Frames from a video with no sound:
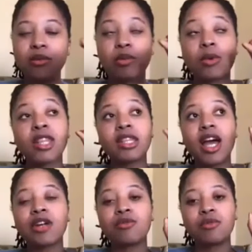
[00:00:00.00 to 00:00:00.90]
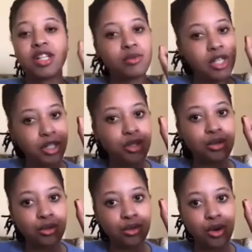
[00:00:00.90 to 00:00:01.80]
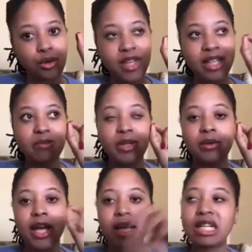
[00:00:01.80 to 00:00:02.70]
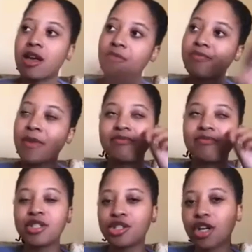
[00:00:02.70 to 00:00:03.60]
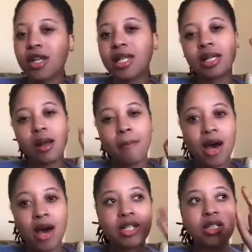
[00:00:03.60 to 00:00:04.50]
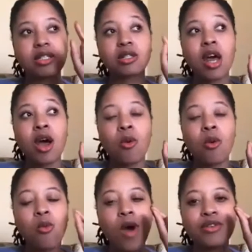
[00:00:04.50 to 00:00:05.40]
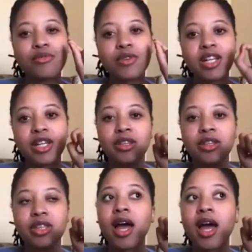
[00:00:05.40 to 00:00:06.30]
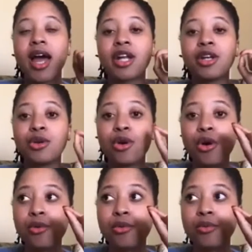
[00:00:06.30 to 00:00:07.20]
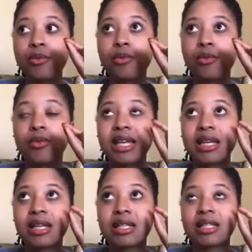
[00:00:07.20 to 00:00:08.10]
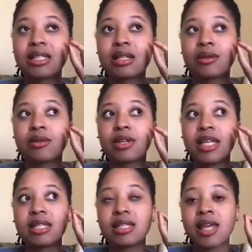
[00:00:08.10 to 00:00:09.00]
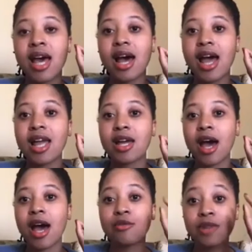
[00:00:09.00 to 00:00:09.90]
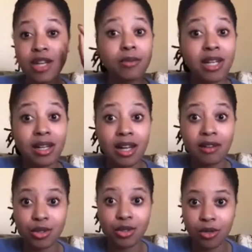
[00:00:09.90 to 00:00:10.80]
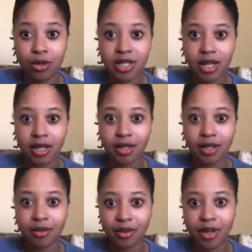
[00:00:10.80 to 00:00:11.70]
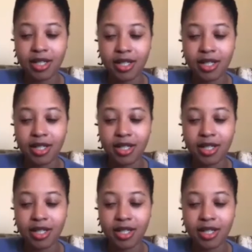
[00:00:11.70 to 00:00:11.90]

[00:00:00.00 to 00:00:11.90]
One thing I really do know that's been like, because I've been journaling about it, is one really good thing I know is that I really, really love storytelling, right?